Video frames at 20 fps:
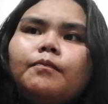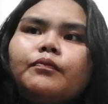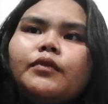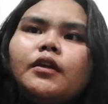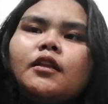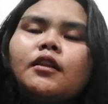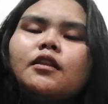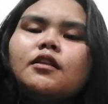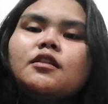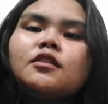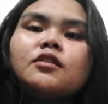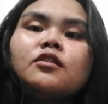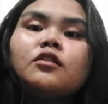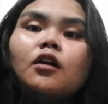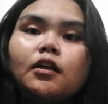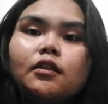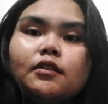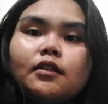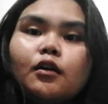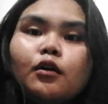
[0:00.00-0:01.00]
it's
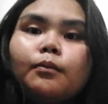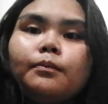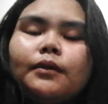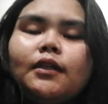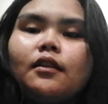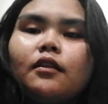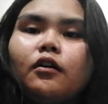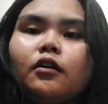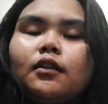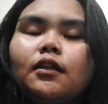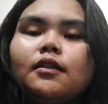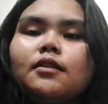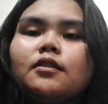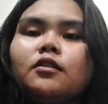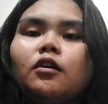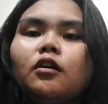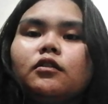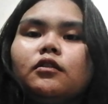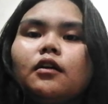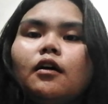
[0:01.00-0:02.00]
not a complete thought. It is
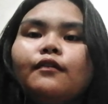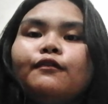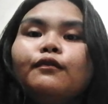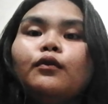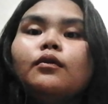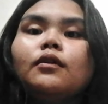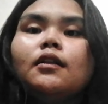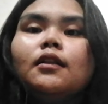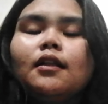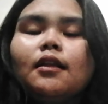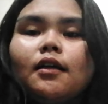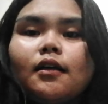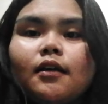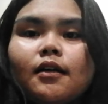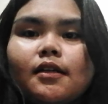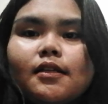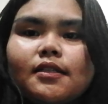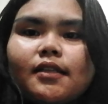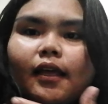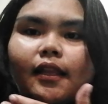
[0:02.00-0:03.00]
not a full
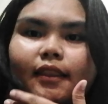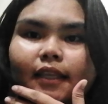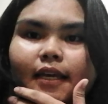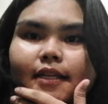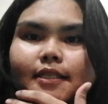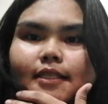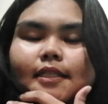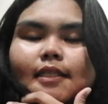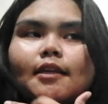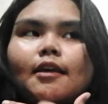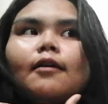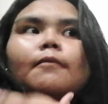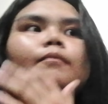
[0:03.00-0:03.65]
sentence.